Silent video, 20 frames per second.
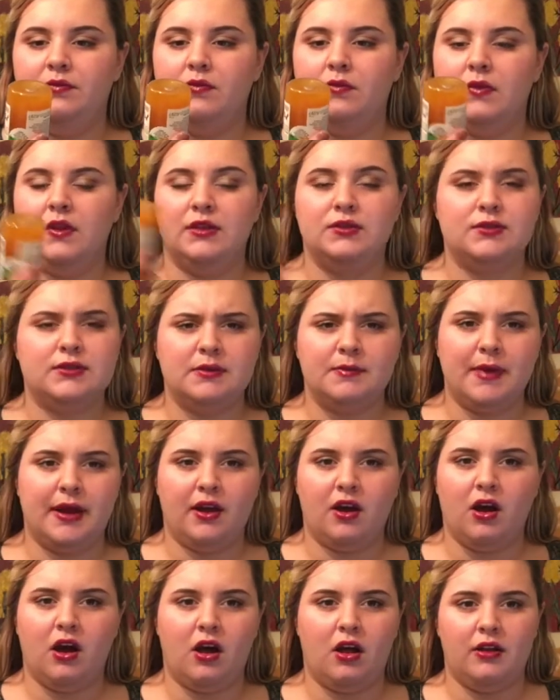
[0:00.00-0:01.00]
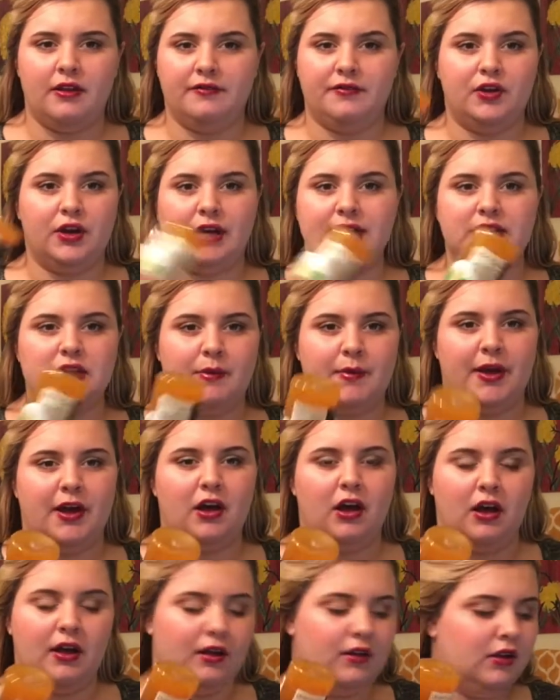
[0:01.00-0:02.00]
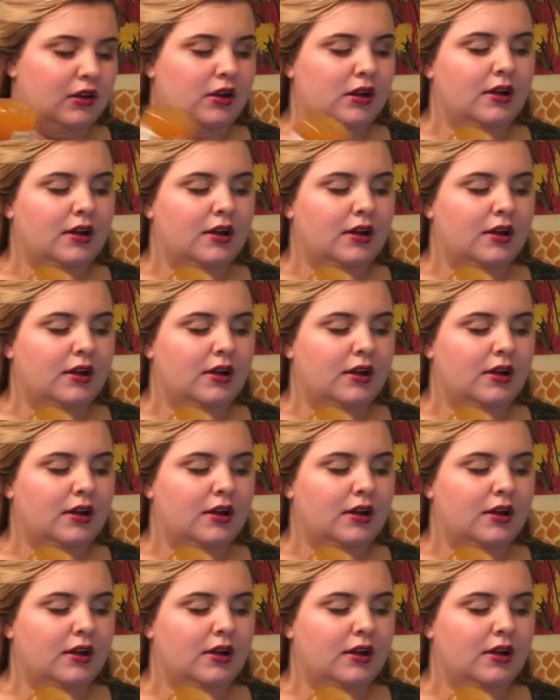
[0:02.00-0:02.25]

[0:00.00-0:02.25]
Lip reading: this is in my haul, if you guys saw my haul.